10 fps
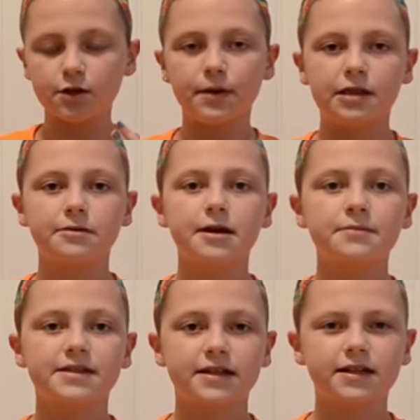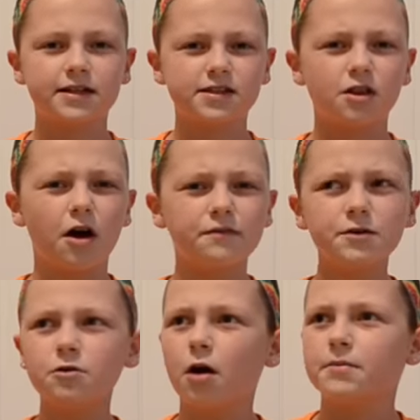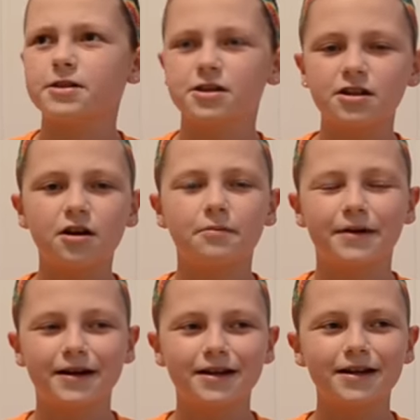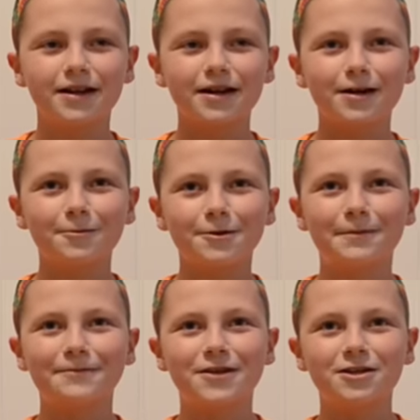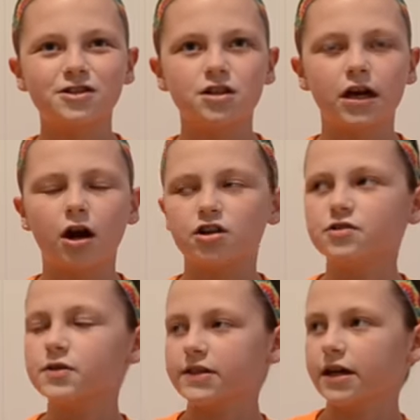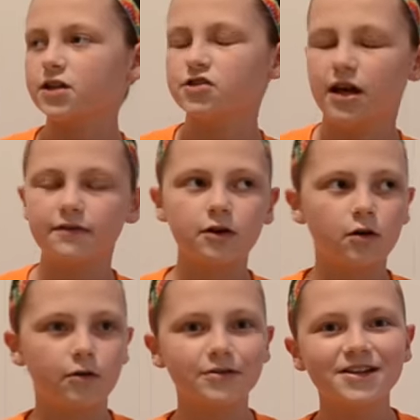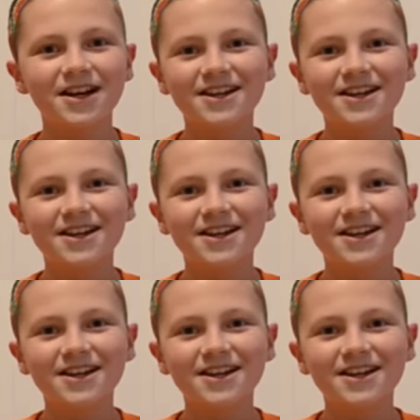Oh, by the way, I'm sick because a lot of you commented on my one of my videos. You're like, are you sick? Do you have a cold?